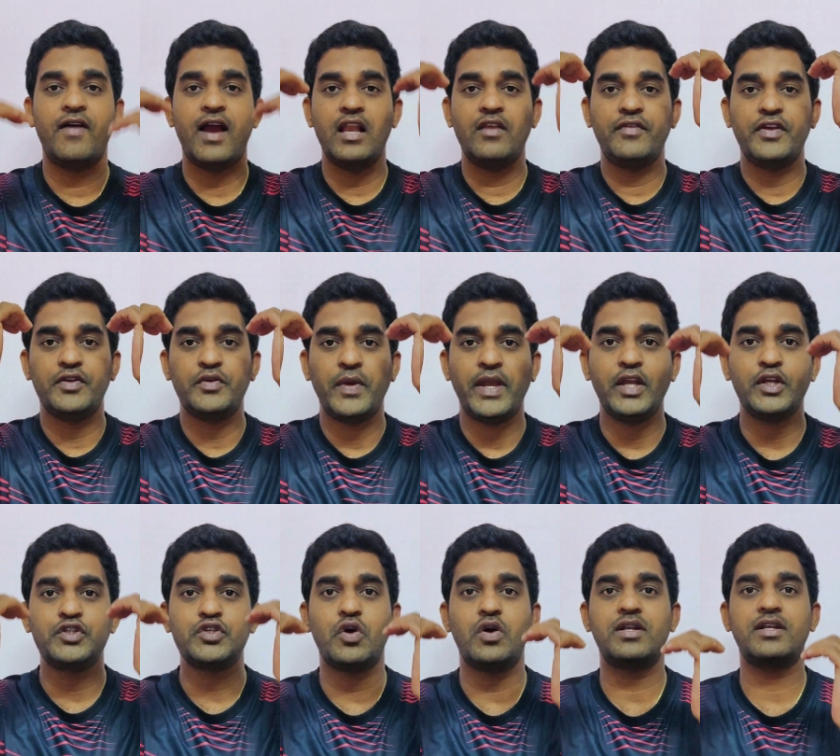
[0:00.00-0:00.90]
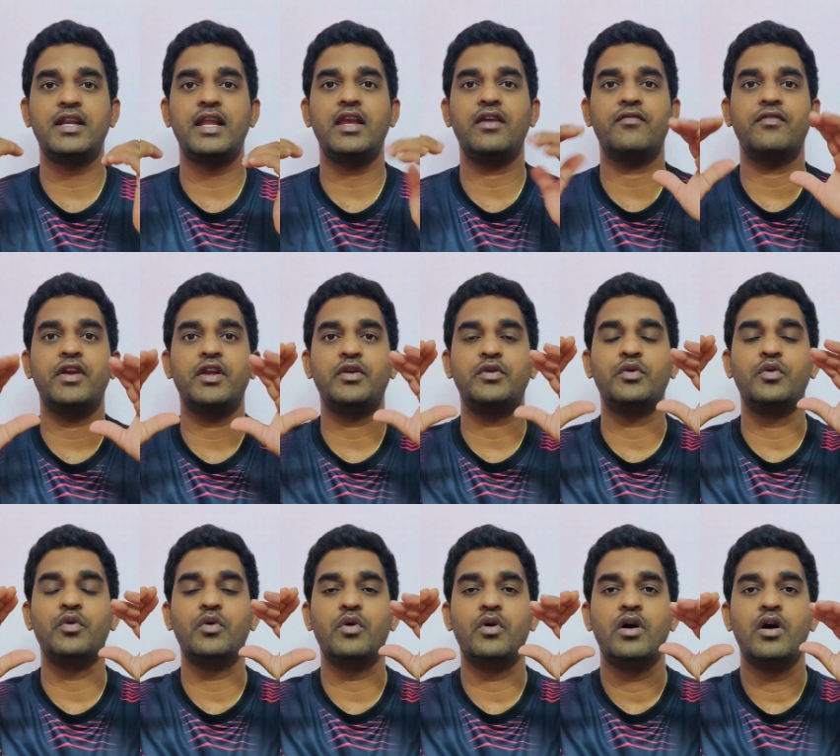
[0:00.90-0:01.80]
While we're doing totaling, we
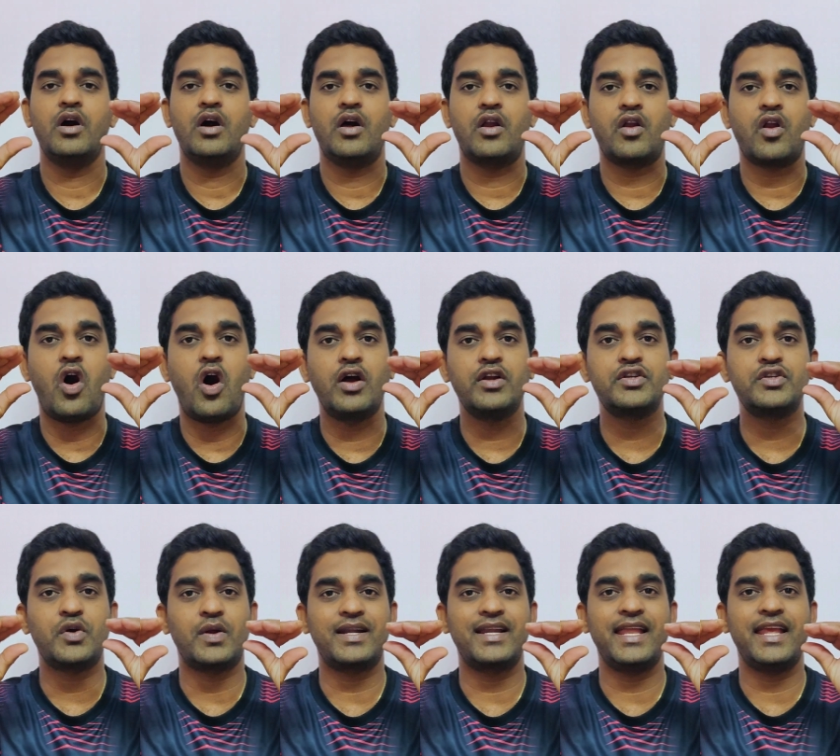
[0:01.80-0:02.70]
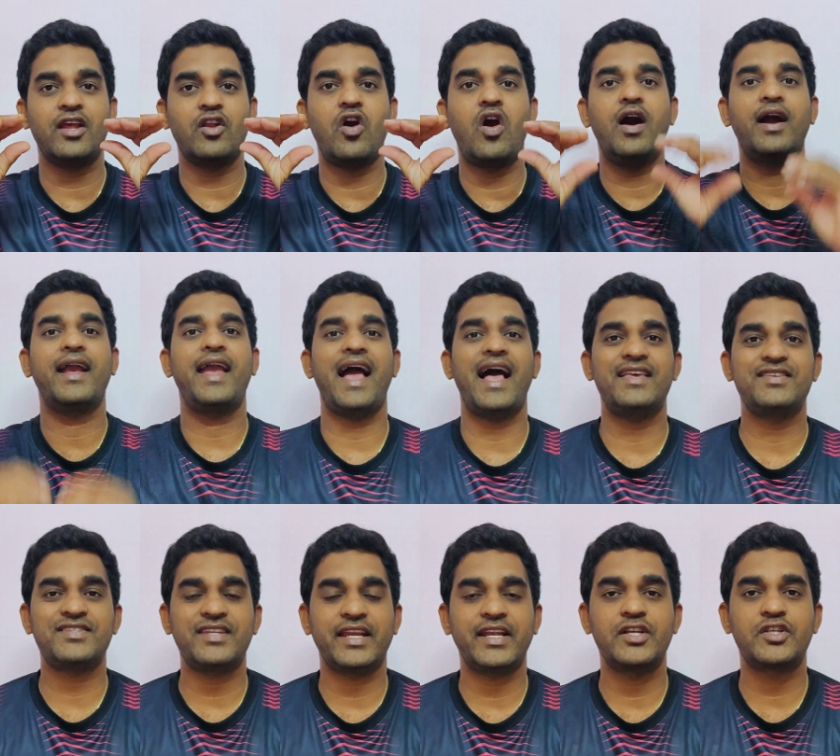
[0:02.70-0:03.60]
do wrong totaling, wrong
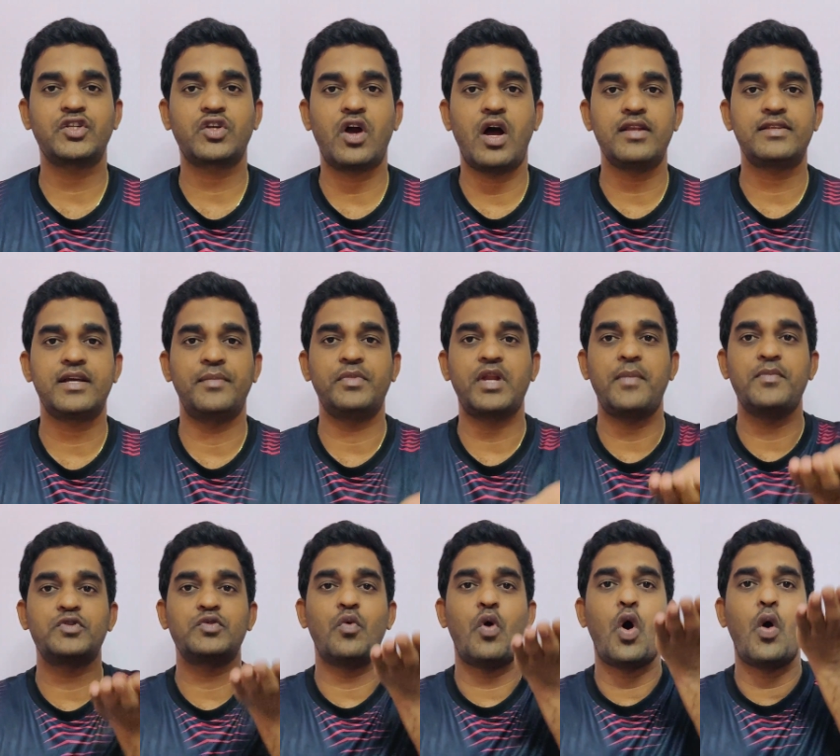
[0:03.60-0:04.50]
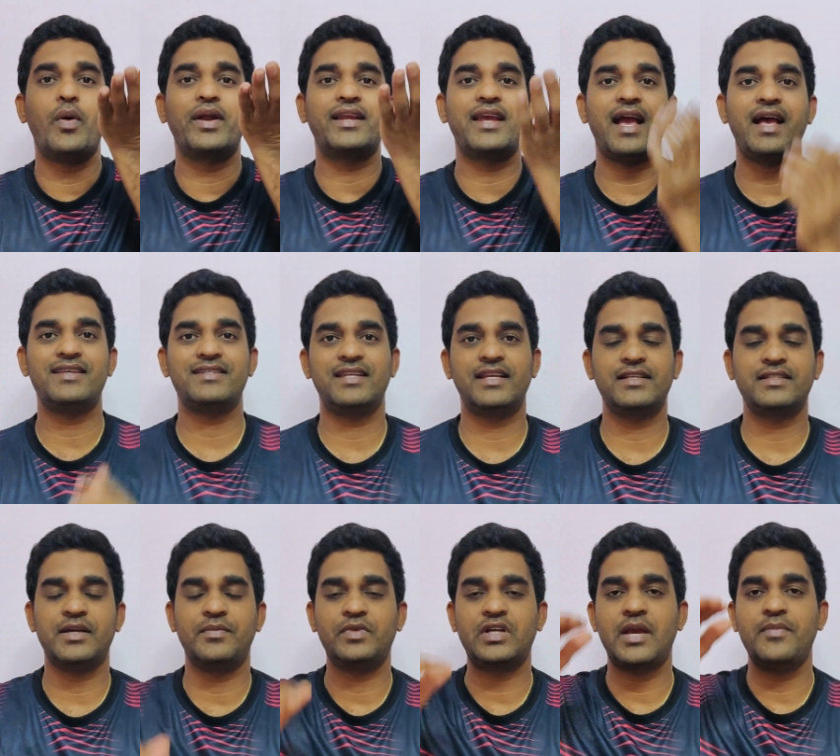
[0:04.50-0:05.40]
casting, it's called sometimes
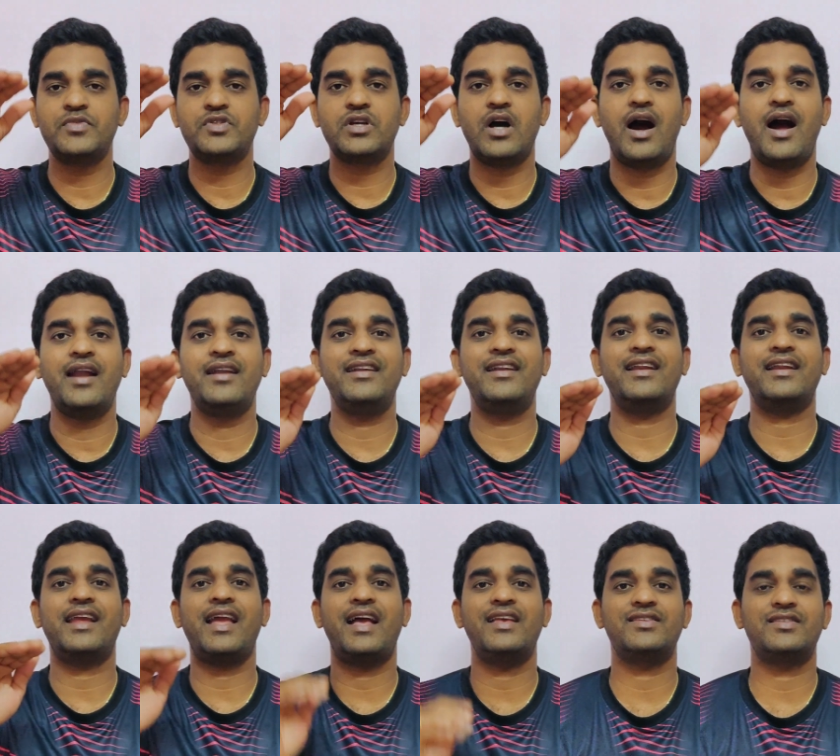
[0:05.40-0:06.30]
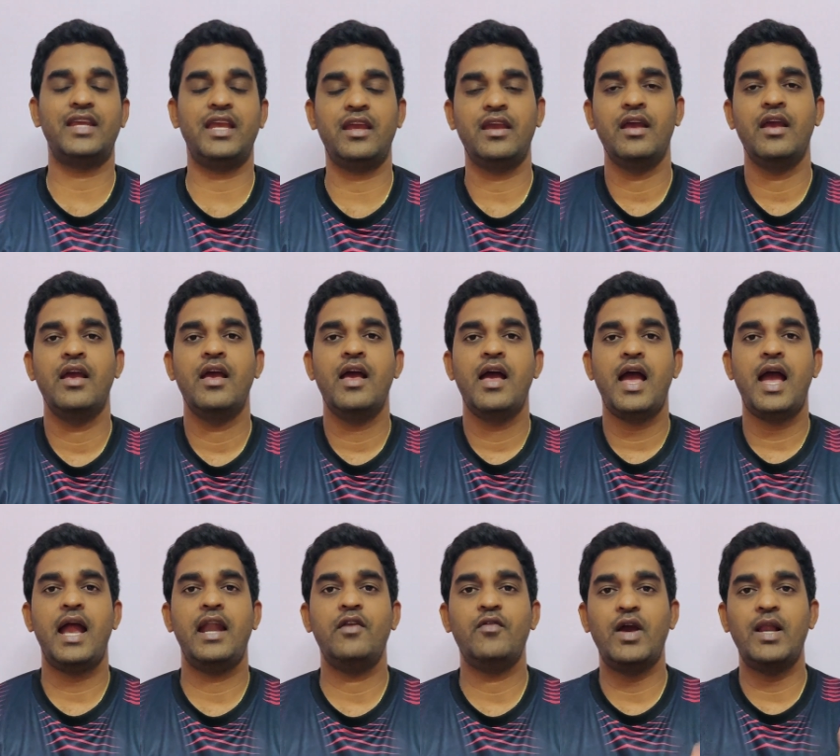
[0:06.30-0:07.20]
overcasting, sometimes undercasting,
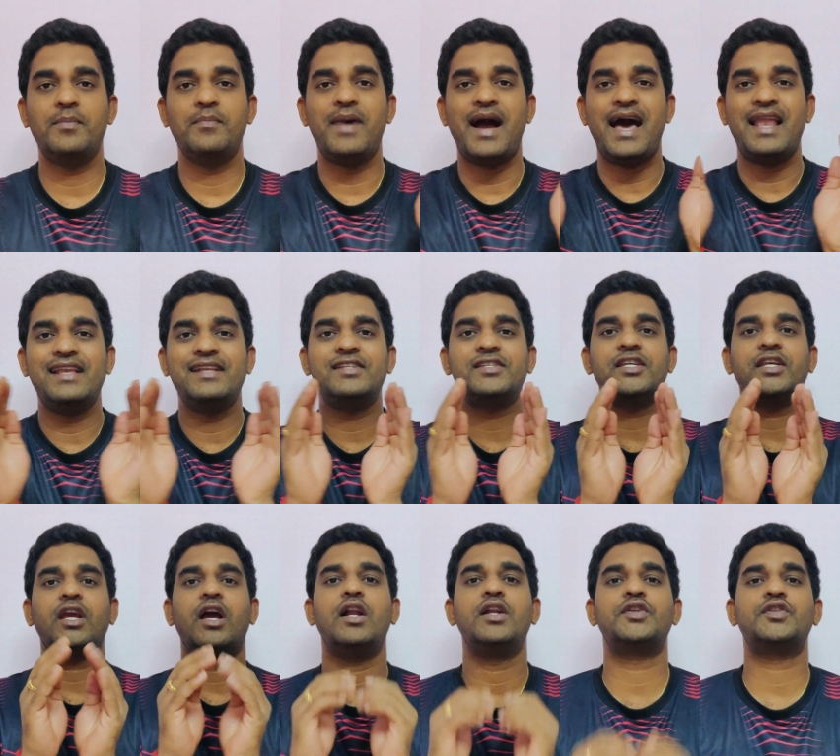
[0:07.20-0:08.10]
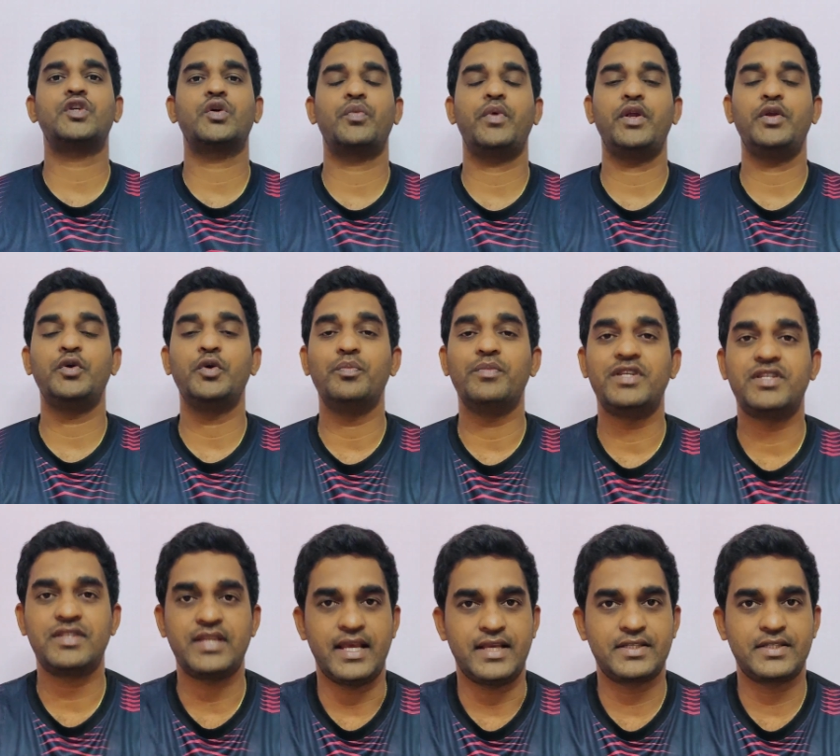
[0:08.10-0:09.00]
and while balancing also we do
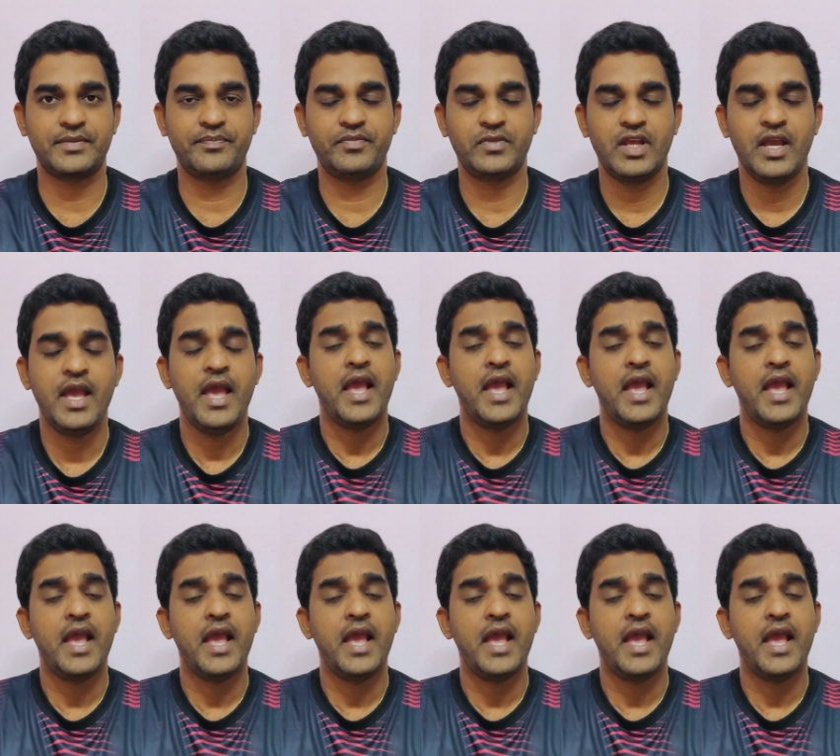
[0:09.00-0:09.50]
mistakes.